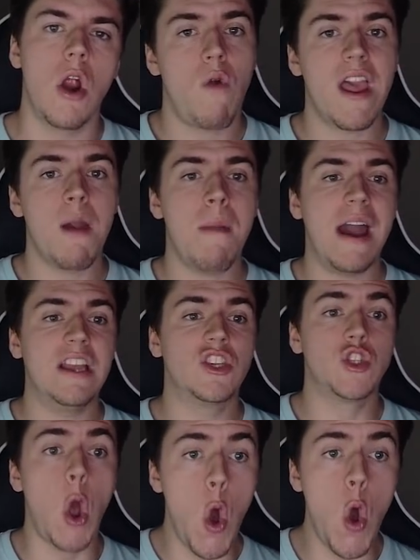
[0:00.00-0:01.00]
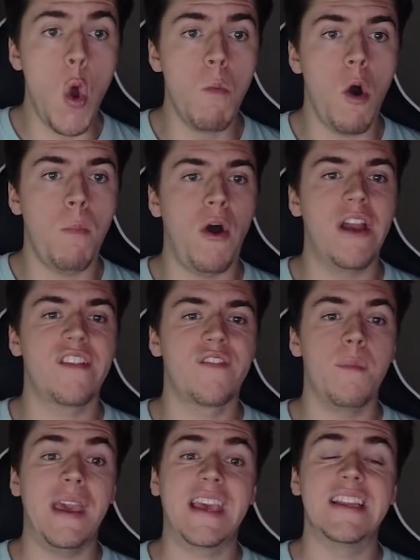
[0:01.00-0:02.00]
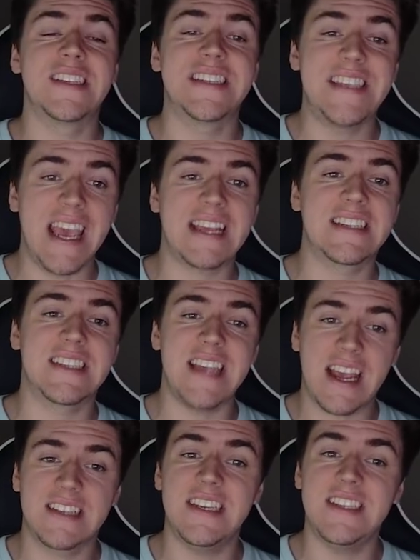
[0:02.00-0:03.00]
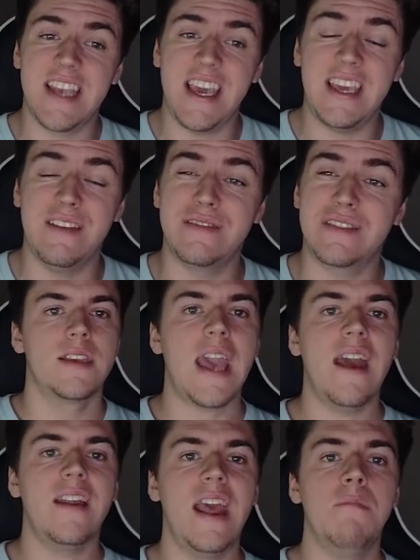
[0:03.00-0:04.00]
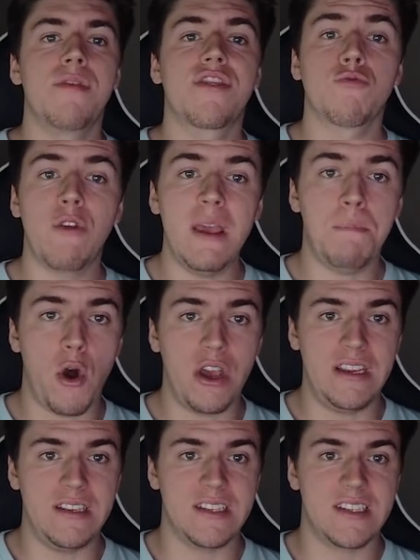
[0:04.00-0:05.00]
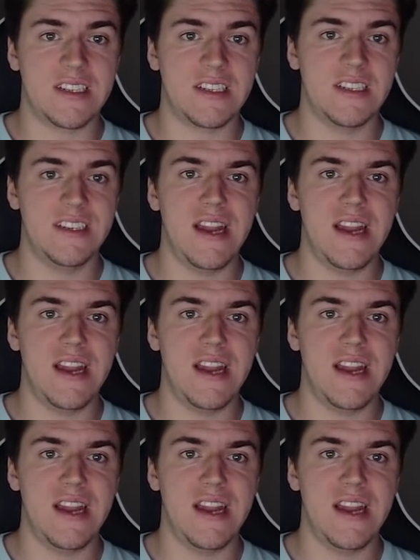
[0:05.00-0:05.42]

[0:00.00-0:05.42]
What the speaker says: Ryan managed 2 more points for making 6 sexy saves, getting him 3 points.